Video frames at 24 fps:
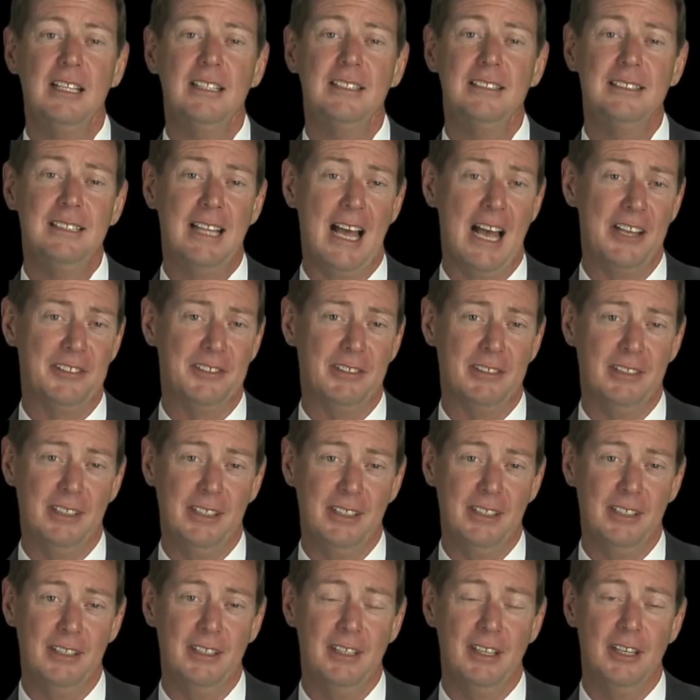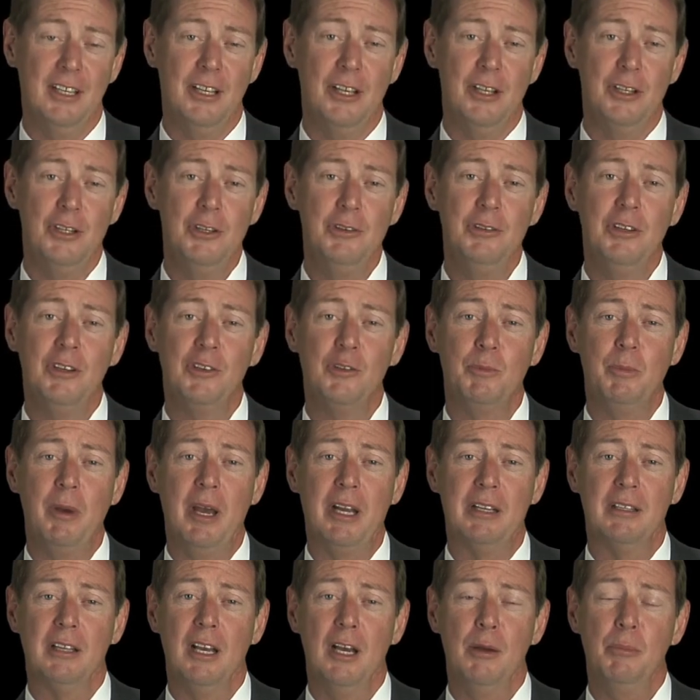Lastly, you can
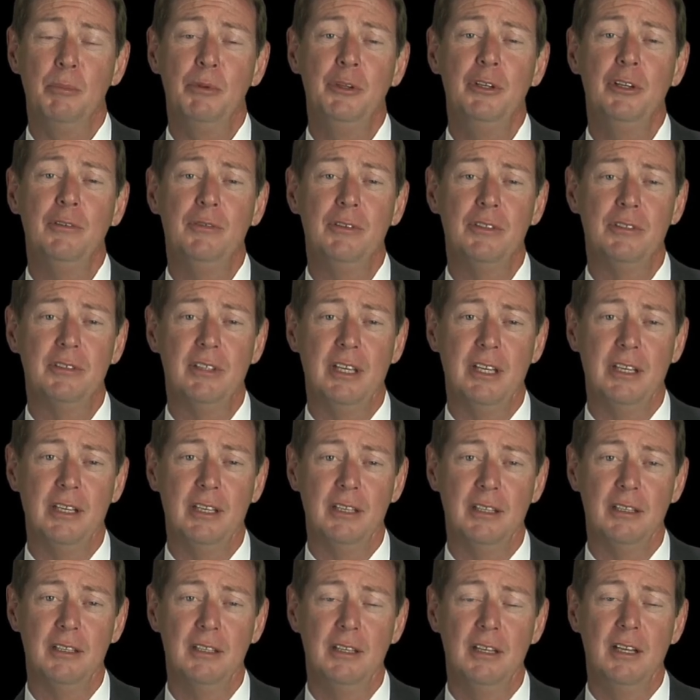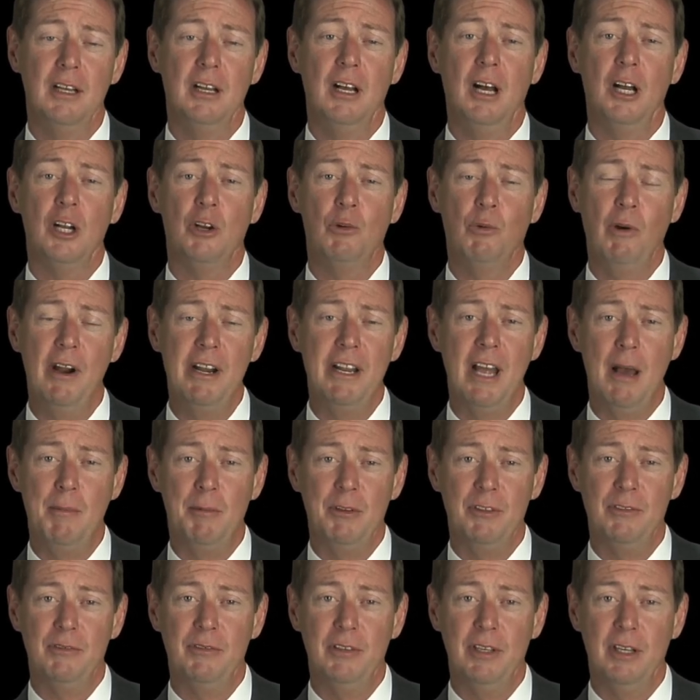expect a beautiful setting, a great
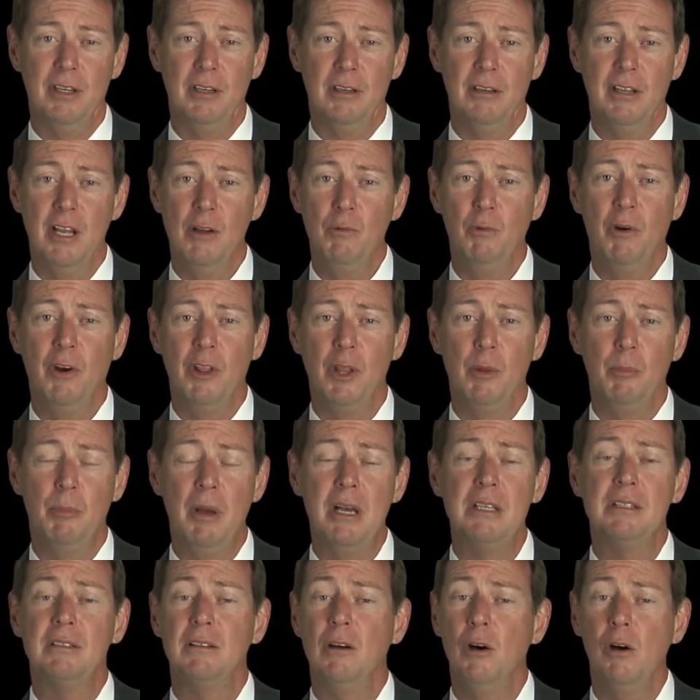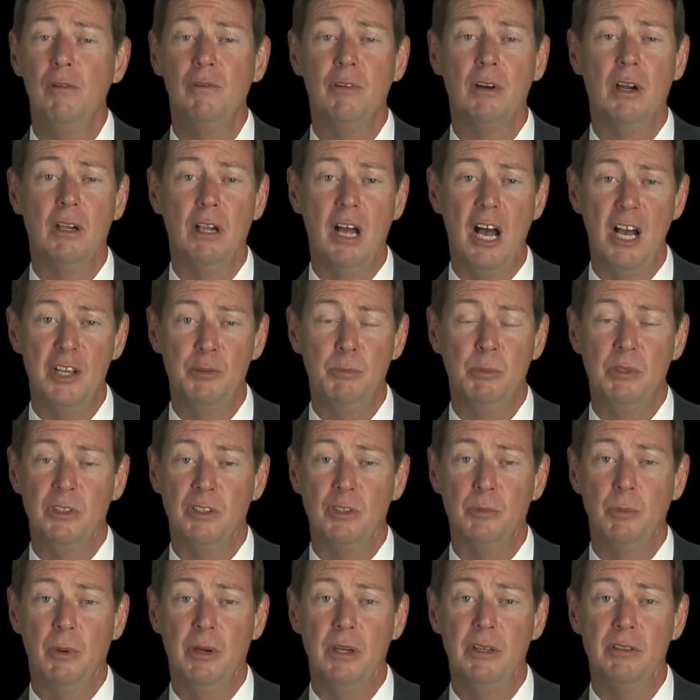atmosphere, and one of the best overall hospital
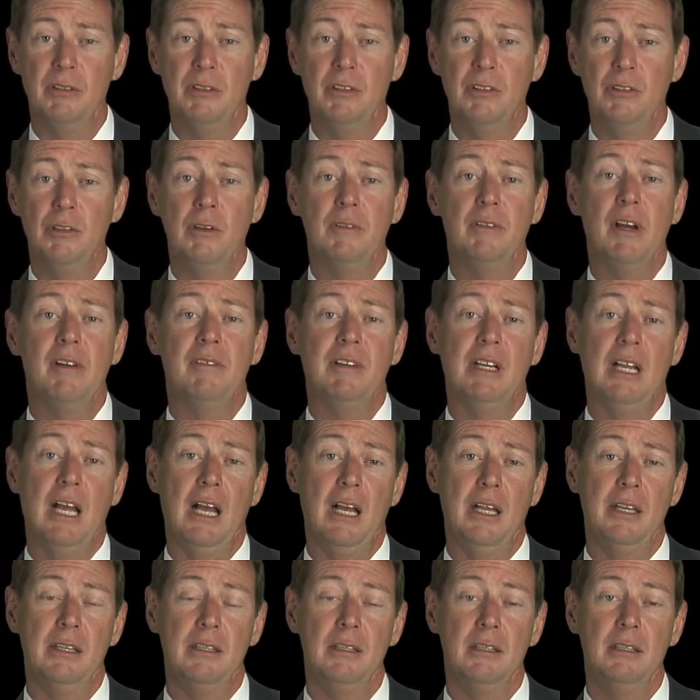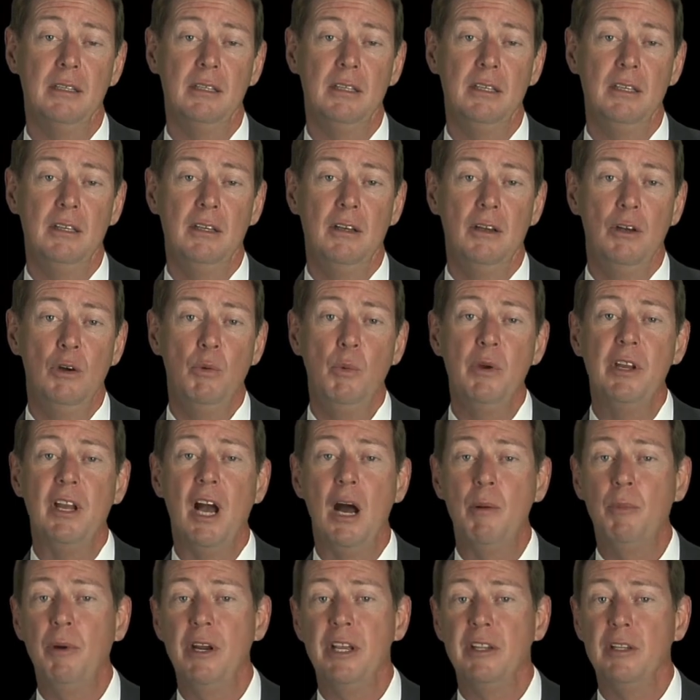experiences you've ever had. We
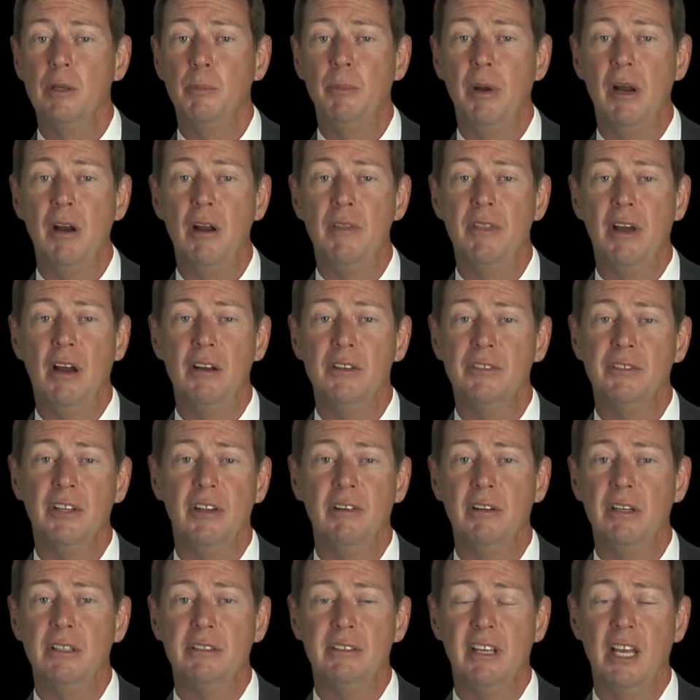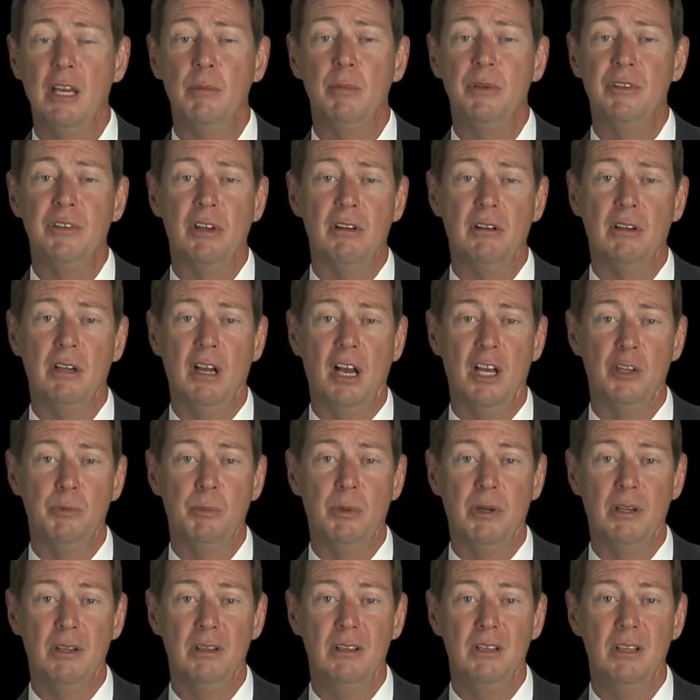operate in the Parathyroid Center at Tampa General
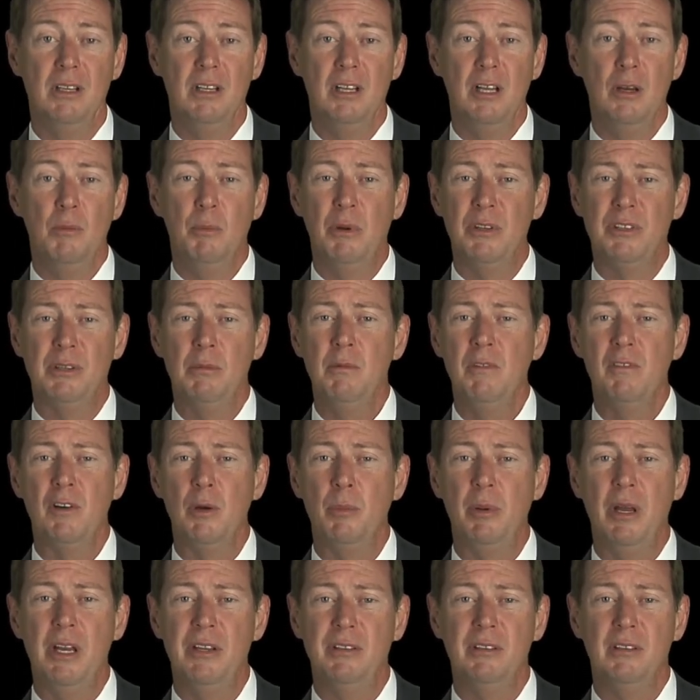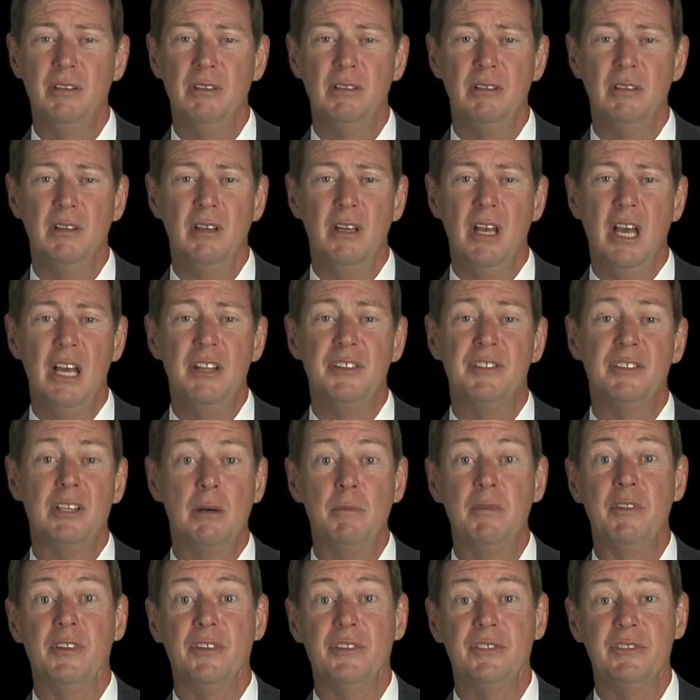Hospital, but some of our patients and
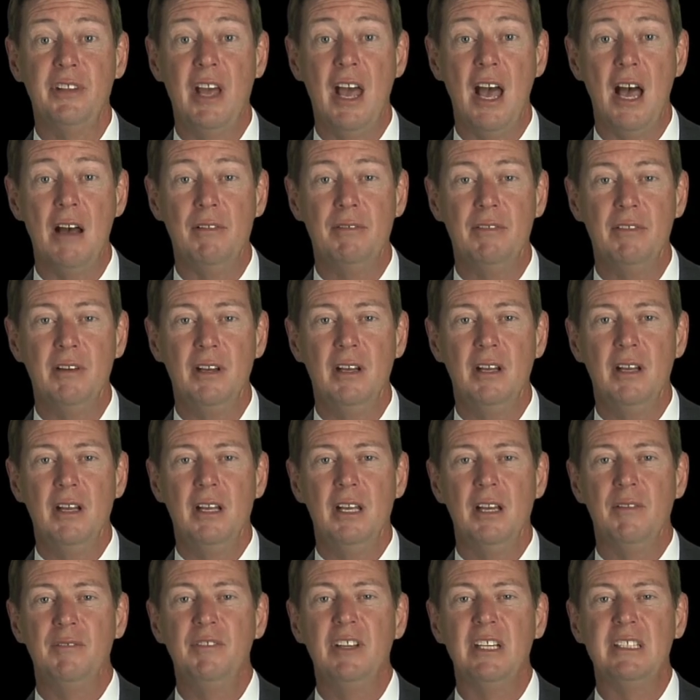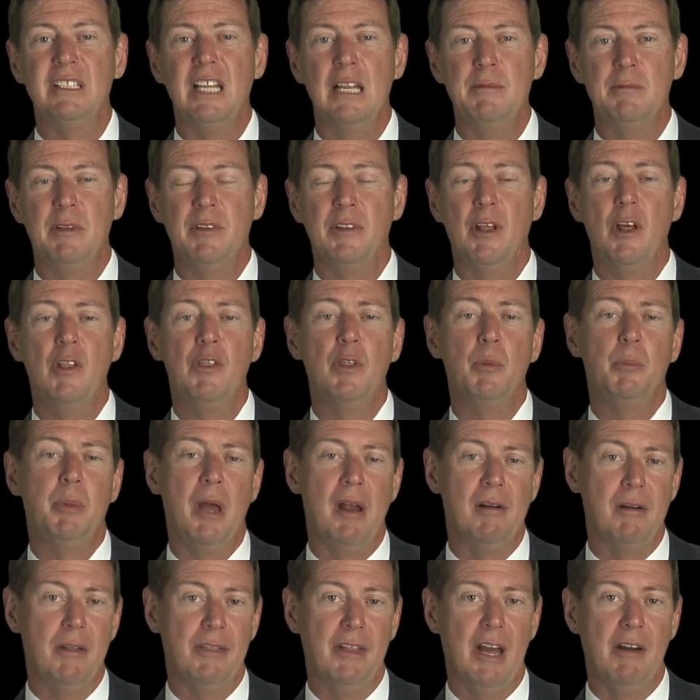some of the staff have nicknamed it the
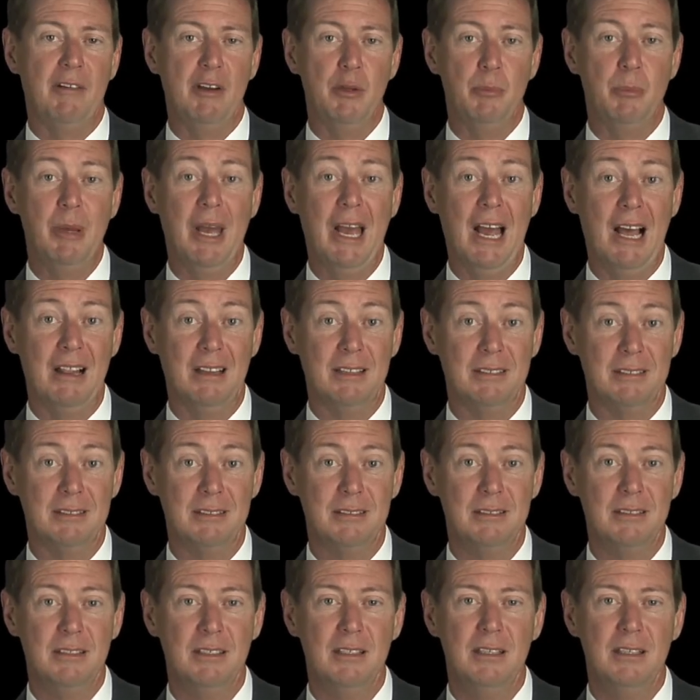Parathyroid Palace